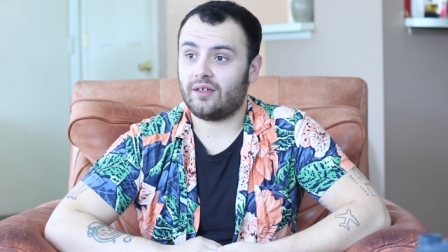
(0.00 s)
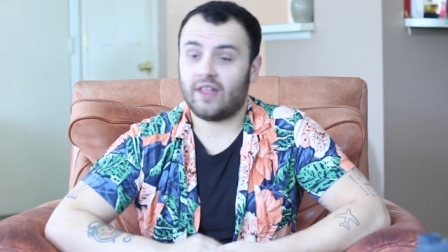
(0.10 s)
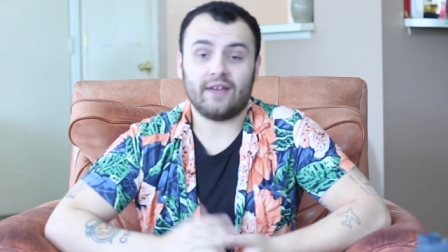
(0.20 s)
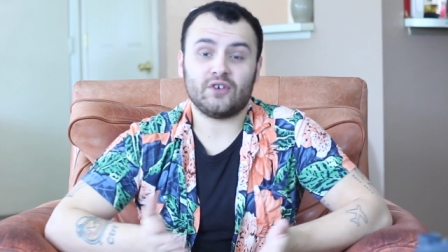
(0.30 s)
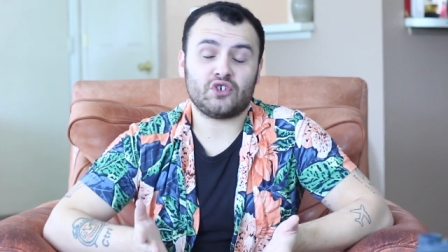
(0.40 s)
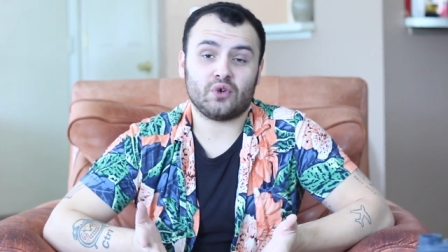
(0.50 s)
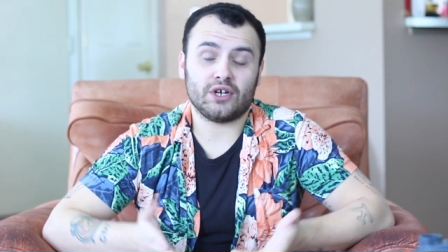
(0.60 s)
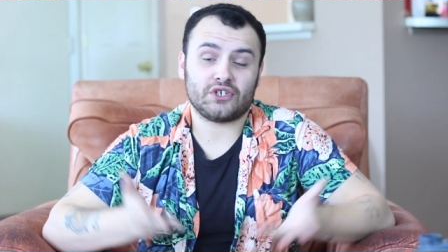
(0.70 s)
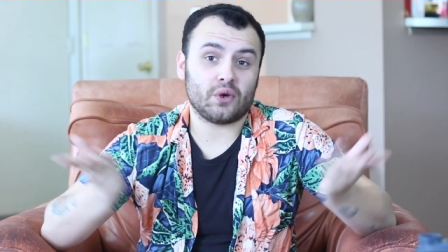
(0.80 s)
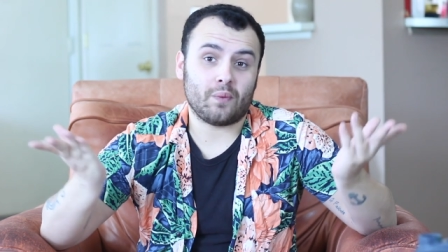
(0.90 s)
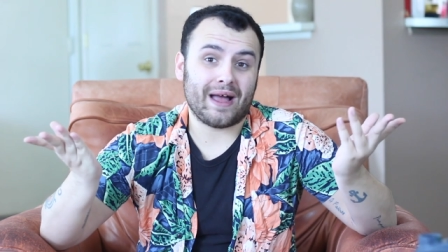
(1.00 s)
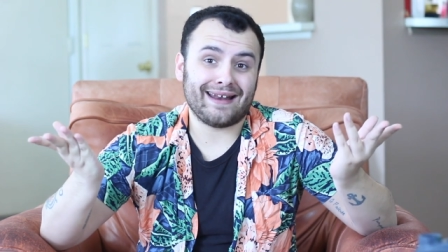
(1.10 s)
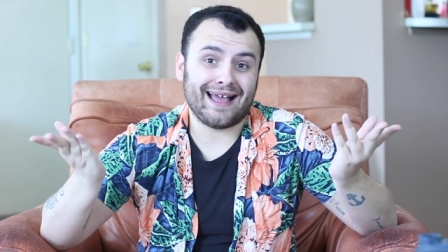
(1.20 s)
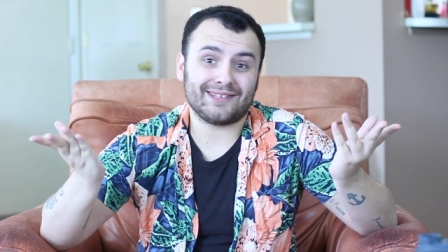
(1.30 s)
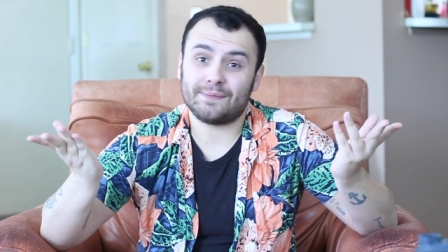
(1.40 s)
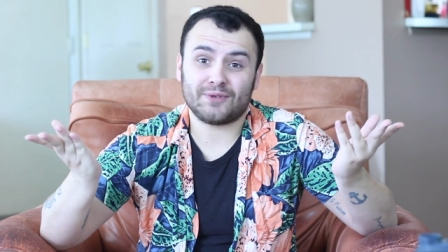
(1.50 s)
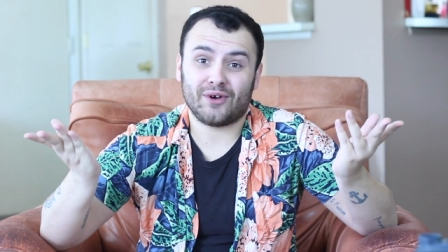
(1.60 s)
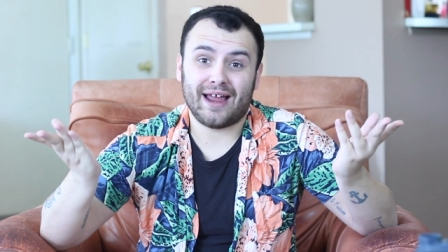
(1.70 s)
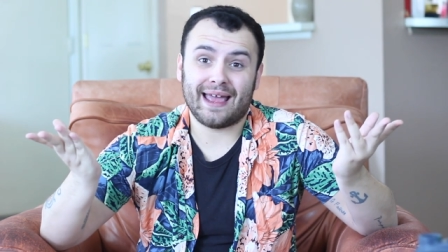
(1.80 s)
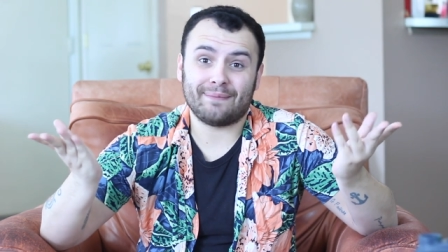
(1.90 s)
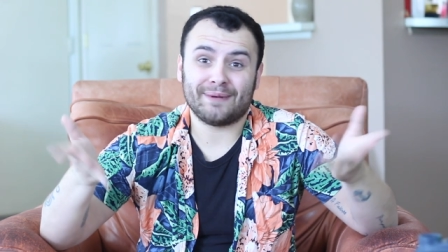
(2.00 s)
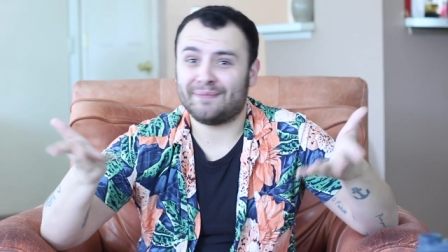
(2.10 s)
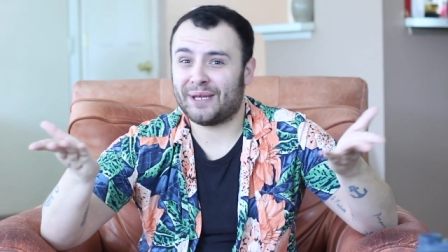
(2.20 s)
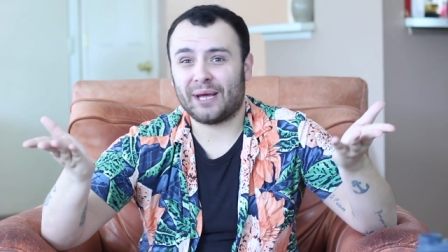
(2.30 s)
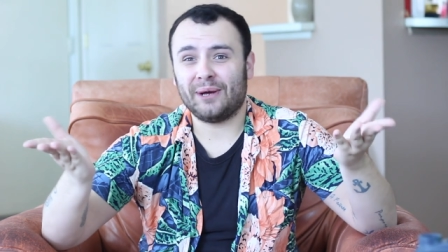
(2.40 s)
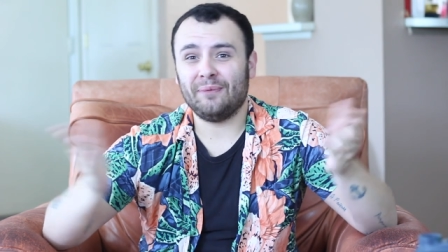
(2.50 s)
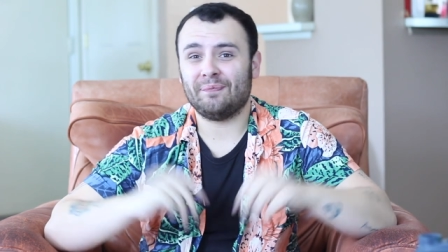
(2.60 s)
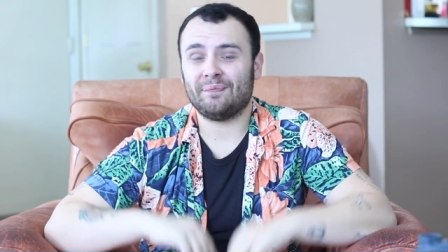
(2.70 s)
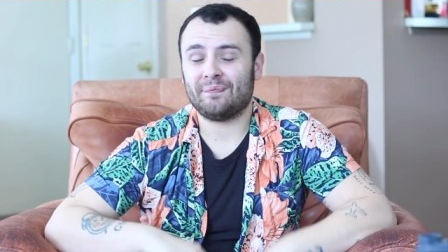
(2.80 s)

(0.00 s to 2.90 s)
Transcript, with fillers: life is short, so why not subscribe, you know?